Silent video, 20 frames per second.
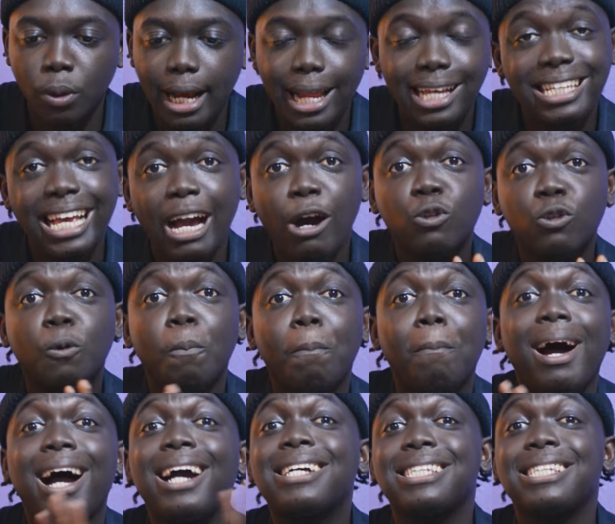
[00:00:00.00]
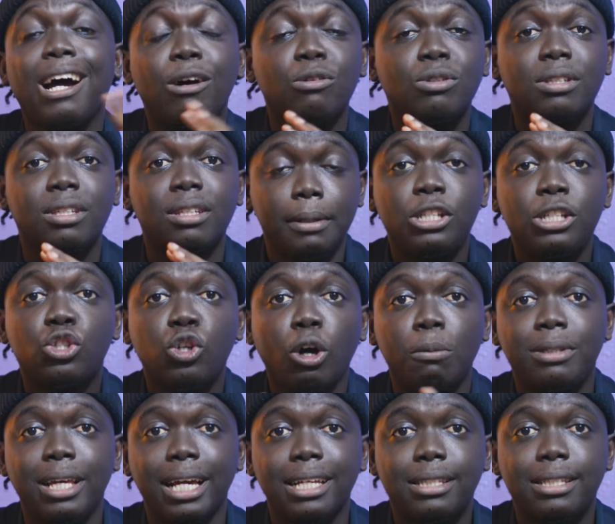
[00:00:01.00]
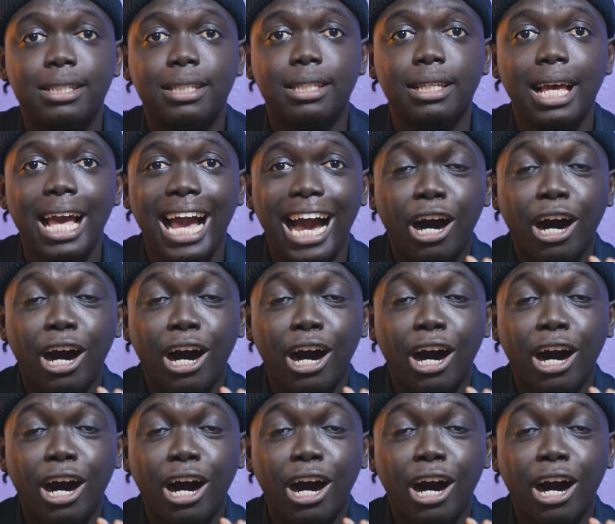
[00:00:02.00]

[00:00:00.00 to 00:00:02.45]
Let's say I want to mask out the subjects.